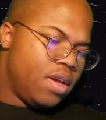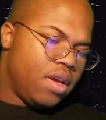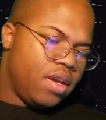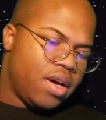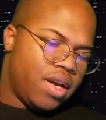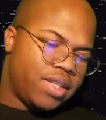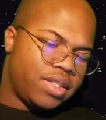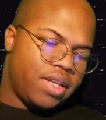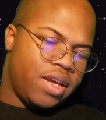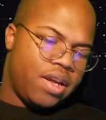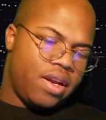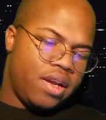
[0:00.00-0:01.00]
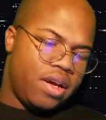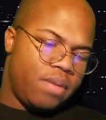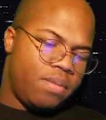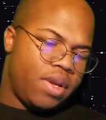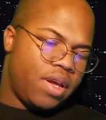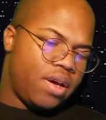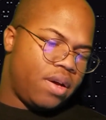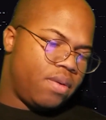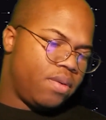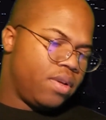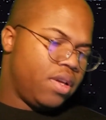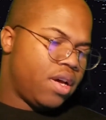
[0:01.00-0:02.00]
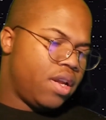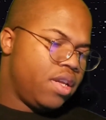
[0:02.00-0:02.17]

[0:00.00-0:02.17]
Gotta stand up now. Gotta